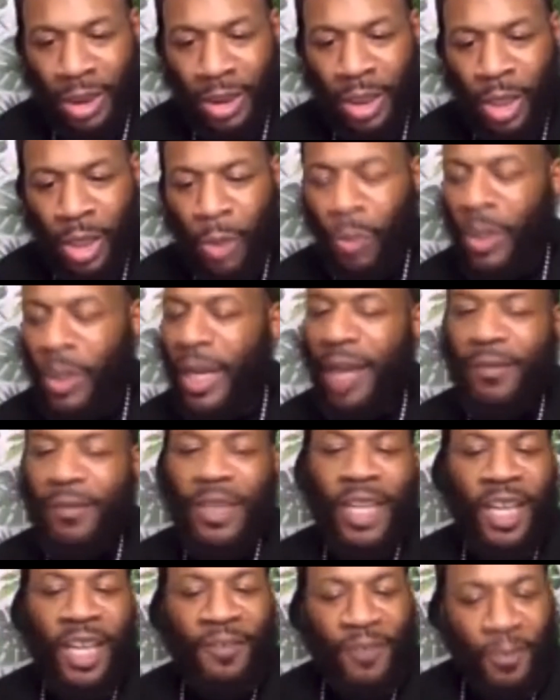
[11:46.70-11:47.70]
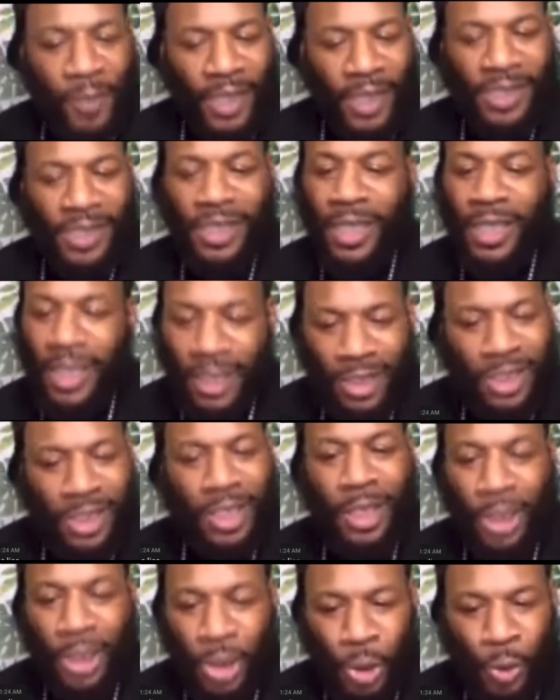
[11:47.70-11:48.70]
Whatever information he's
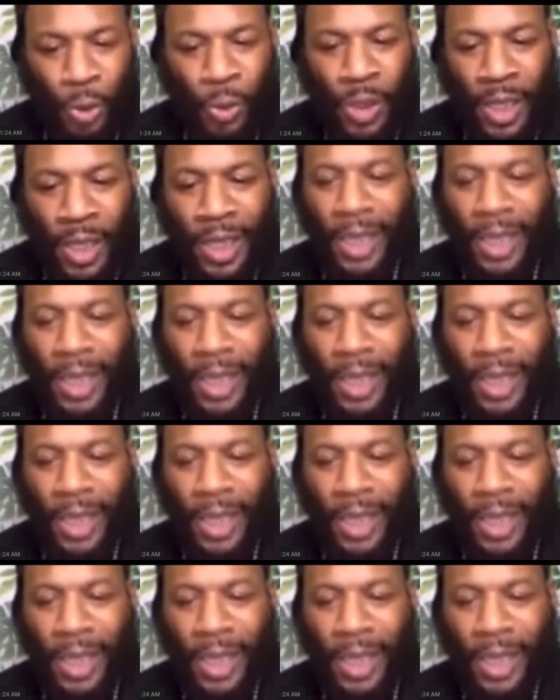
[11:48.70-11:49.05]
sending you